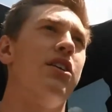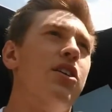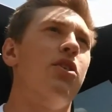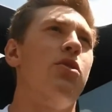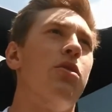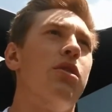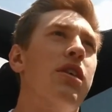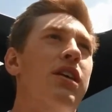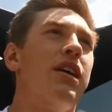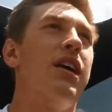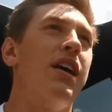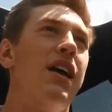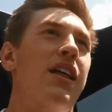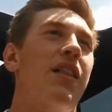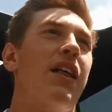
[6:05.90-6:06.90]
that, you know,
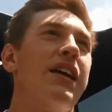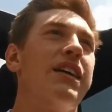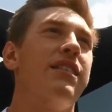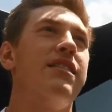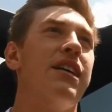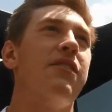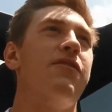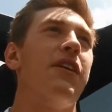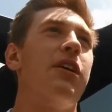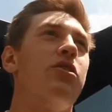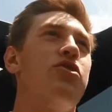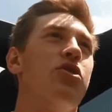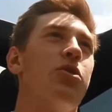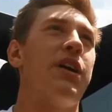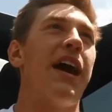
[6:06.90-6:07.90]
like you said,
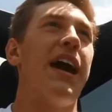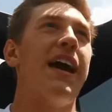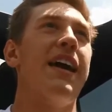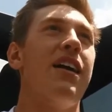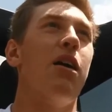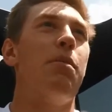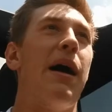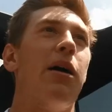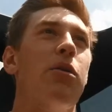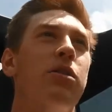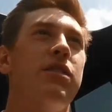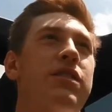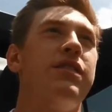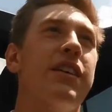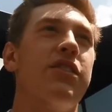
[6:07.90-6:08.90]
failure is okay.
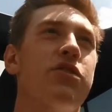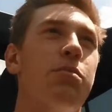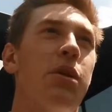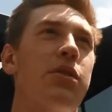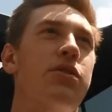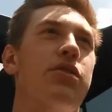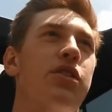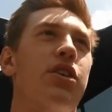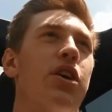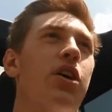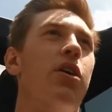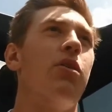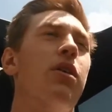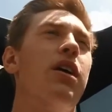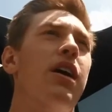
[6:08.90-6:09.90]
About six months
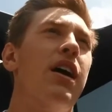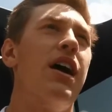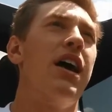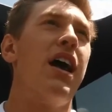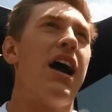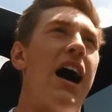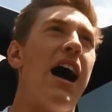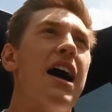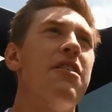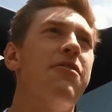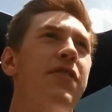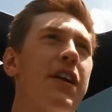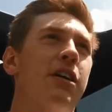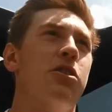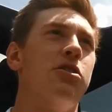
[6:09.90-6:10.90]
ago,
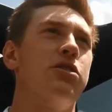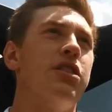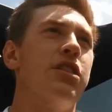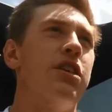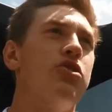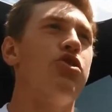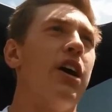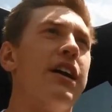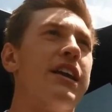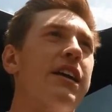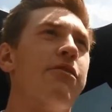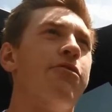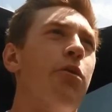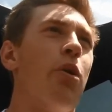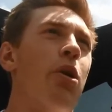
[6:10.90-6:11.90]
I failed trying to
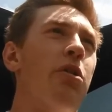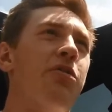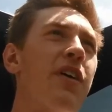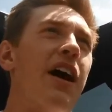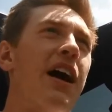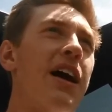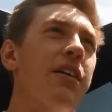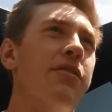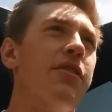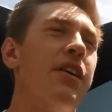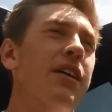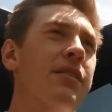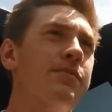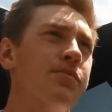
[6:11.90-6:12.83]
get 405